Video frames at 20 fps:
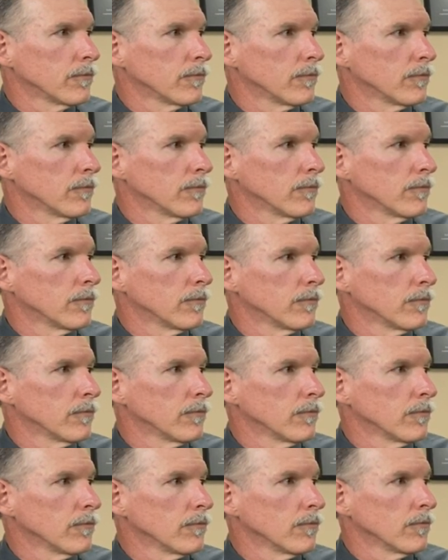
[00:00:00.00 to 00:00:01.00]

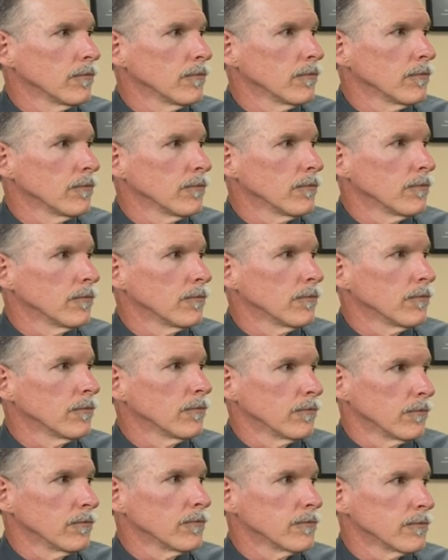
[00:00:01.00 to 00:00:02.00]

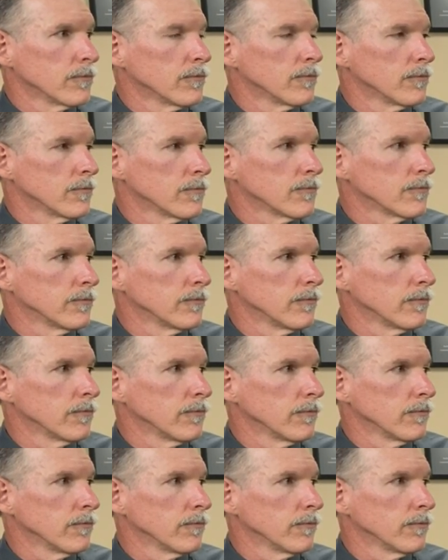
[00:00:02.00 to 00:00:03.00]

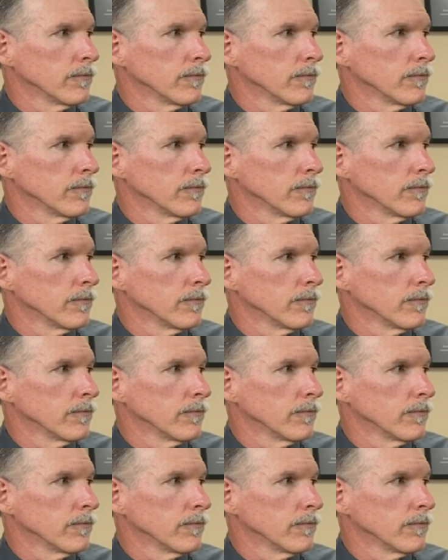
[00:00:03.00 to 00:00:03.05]
The person shown says nothing.